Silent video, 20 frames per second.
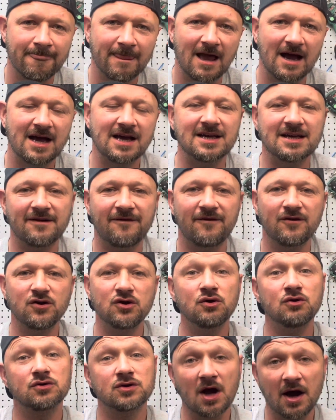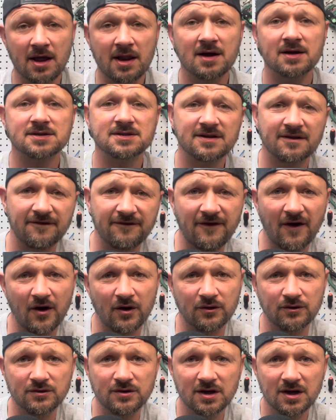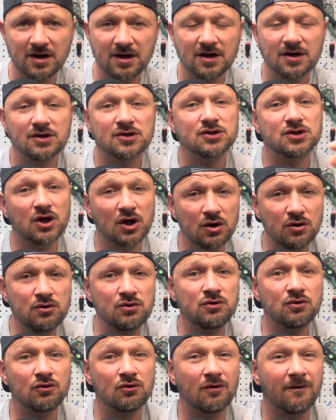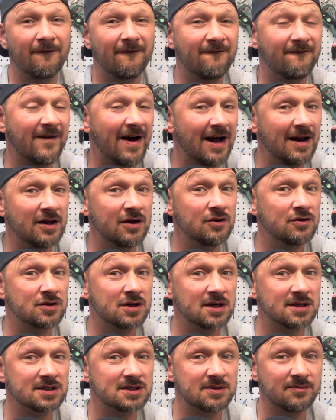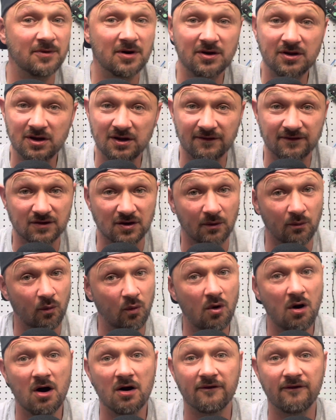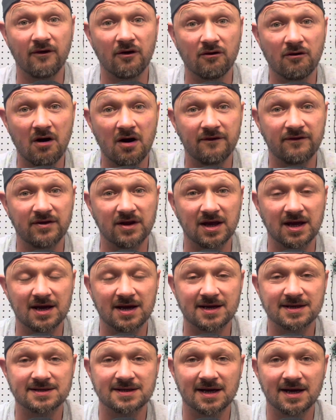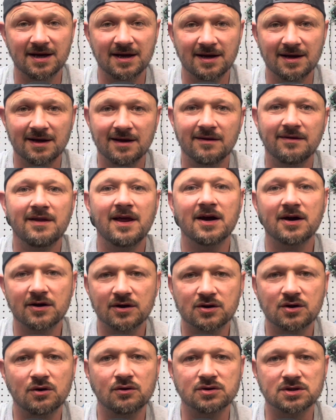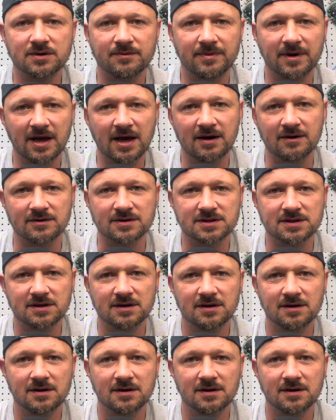If you don't answer the phone to your valued customer that you've done work for over the years, they're going to call somebody else.